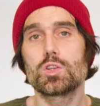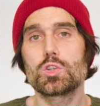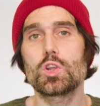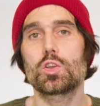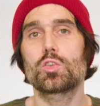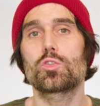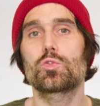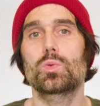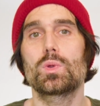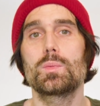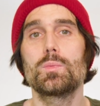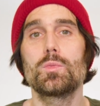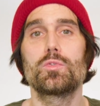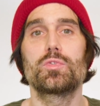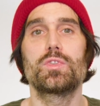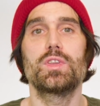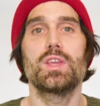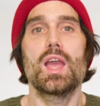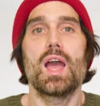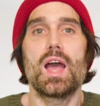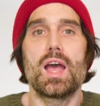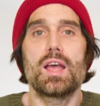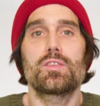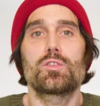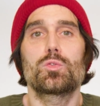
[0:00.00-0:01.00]
just remove
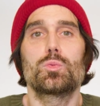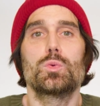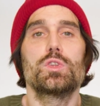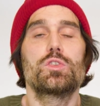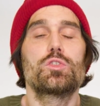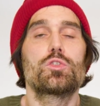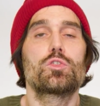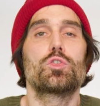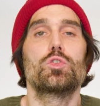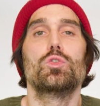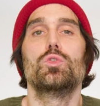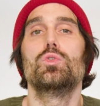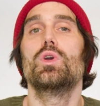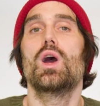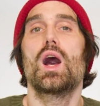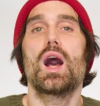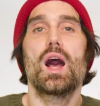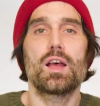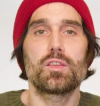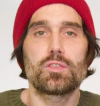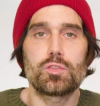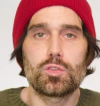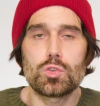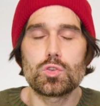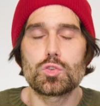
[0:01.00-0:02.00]
the S with to,
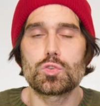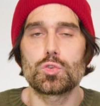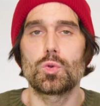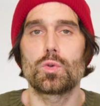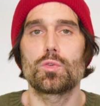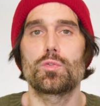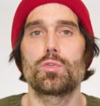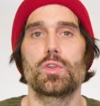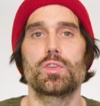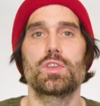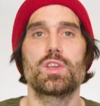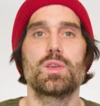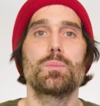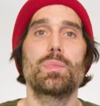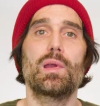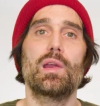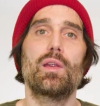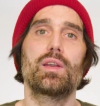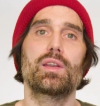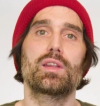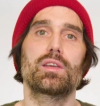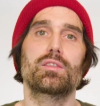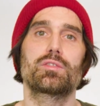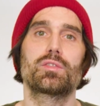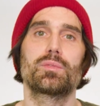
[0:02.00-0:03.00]
as usual for the
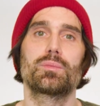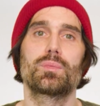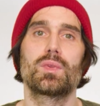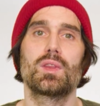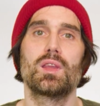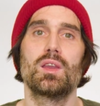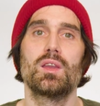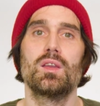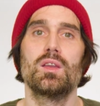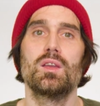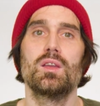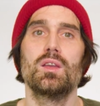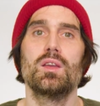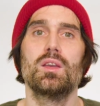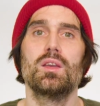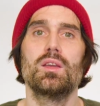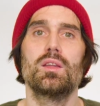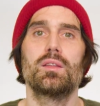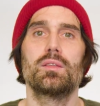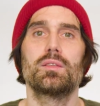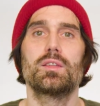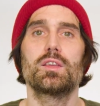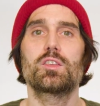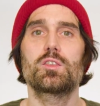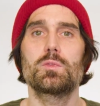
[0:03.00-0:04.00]
imperative.
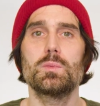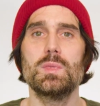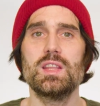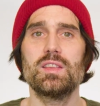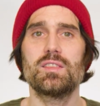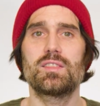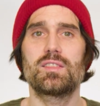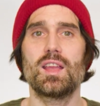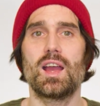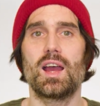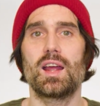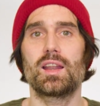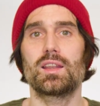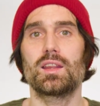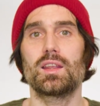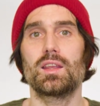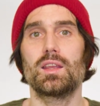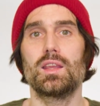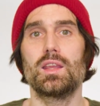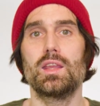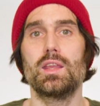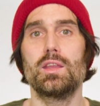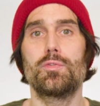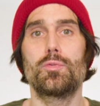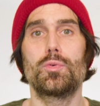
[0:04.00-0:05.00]
This means
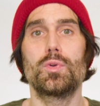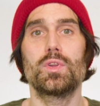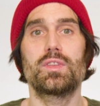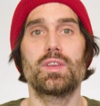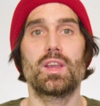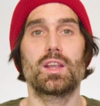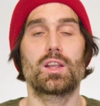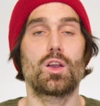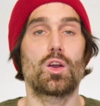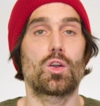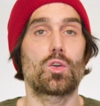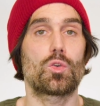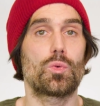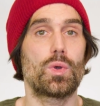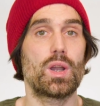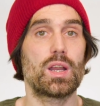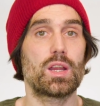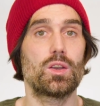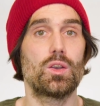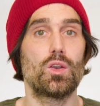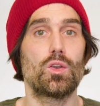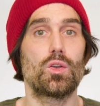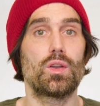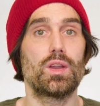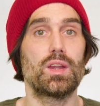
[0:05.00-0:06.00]
that if we take our
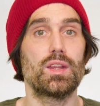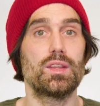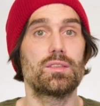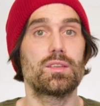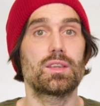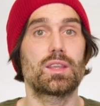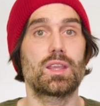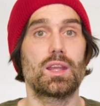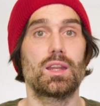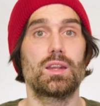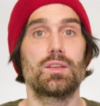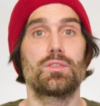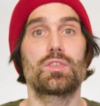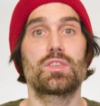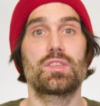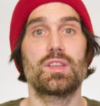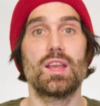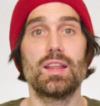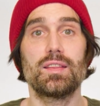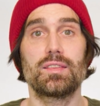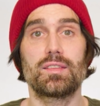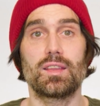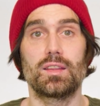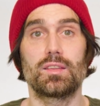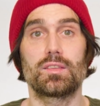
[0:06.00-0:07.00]
regular indicative
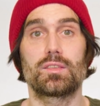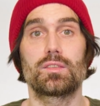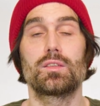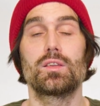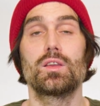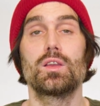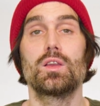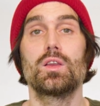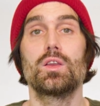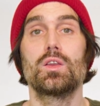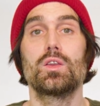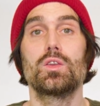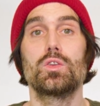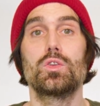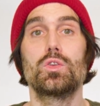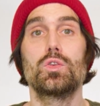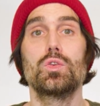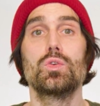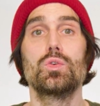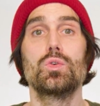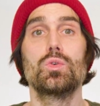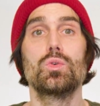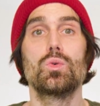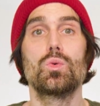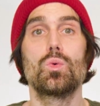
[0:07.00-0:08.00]
sentence,
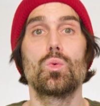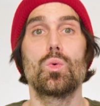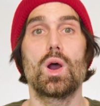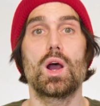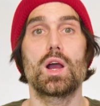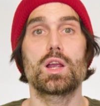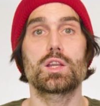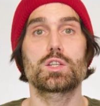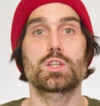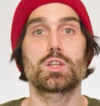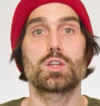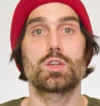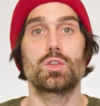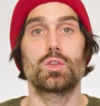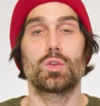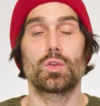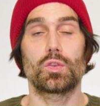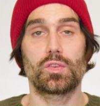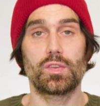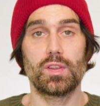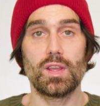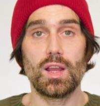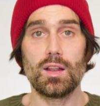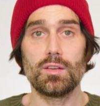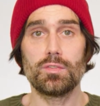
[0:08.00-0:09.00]
you wash
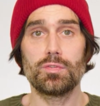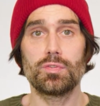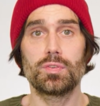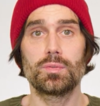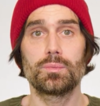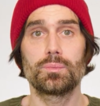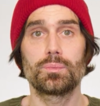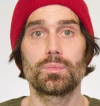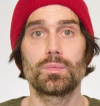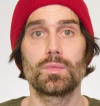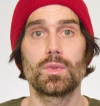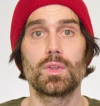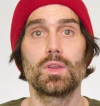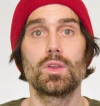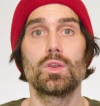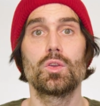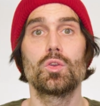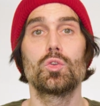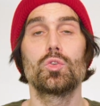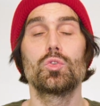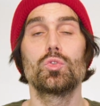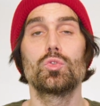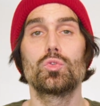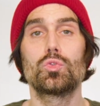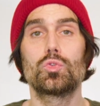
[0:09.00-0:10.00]
yourself,
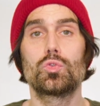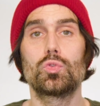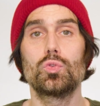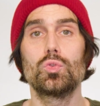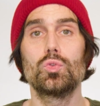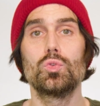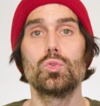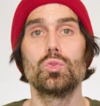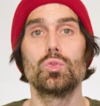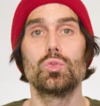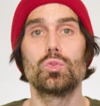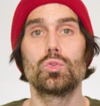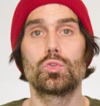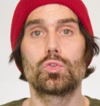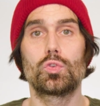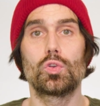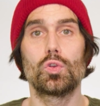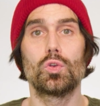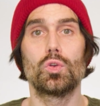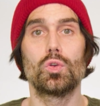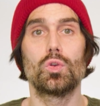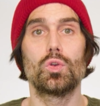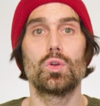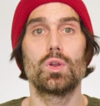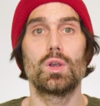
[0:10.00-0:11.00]
tu
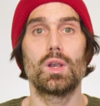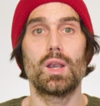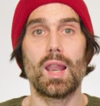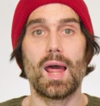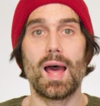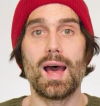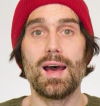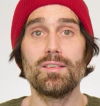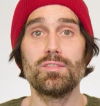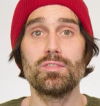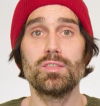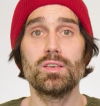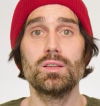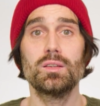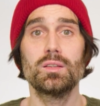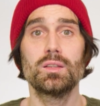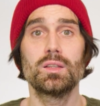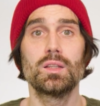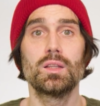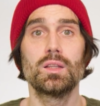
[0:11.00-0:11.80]
te laves,